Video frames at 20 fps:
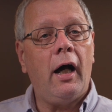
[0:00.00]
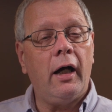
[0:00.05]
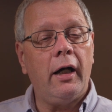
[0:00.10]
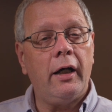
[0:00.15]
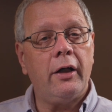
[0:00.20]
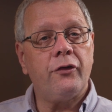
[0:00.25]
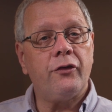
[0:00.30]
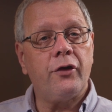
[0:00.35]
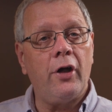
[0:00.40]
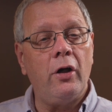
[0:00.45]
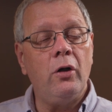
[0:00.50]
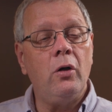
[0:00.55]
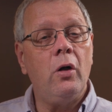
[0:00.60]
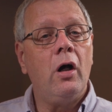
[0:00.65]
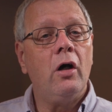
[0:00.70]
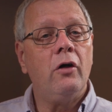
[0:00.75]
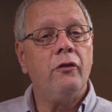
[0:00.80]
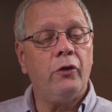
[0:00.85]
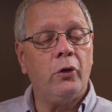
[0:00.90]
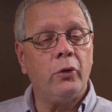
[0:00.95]
ISO
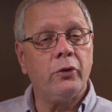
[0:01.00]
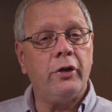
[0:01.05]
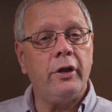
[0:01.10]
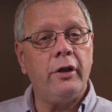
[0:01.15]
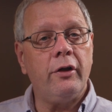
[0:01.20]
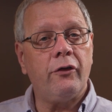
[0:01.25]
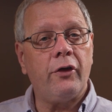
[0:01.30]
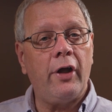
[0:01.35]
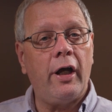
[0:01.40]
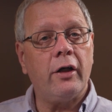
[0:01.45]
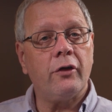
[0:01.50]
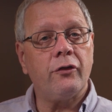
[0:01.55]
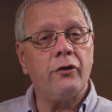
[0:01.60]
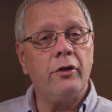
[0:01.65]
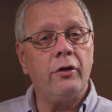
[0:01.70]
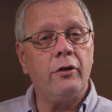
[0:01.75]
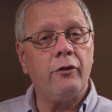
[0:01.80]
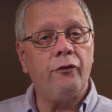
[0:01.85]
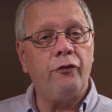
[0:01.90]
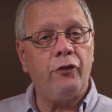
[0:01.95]

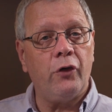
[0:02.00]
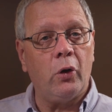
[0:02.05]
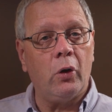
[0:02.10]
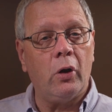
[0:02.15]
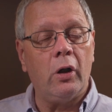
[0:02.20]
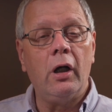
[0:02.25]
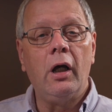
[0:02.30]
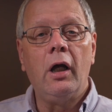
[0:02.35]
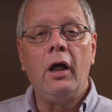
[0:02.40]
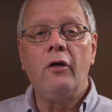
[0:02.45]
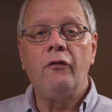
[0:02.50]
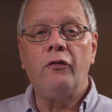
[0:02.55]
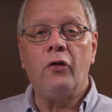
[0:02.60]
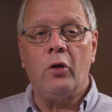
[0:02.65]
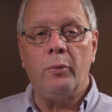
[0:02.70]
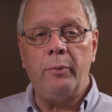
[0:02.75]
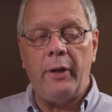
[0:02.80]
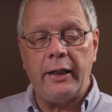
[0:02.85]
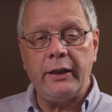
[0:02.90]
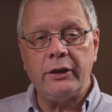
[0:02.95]
14004
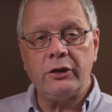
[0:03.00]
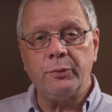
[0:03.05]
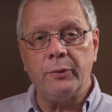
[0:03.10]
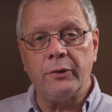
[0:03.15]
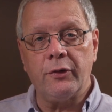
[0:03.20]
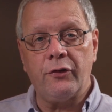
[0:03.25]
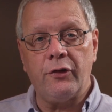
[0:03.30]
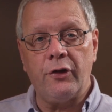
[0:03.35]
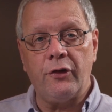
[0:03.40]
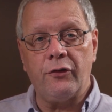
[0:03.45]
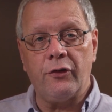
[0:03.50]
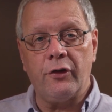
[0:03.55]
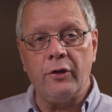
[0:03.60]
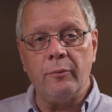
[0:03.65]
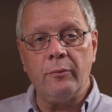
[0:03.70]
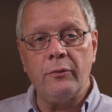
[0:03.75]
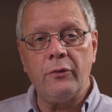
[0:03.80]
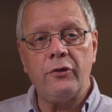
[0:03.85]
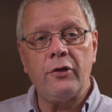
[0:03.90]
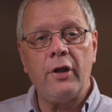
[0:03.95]
for management
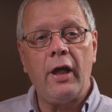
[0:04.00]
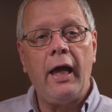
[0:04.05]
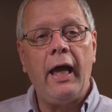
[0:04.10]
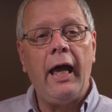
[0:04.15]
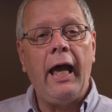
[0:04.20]
systems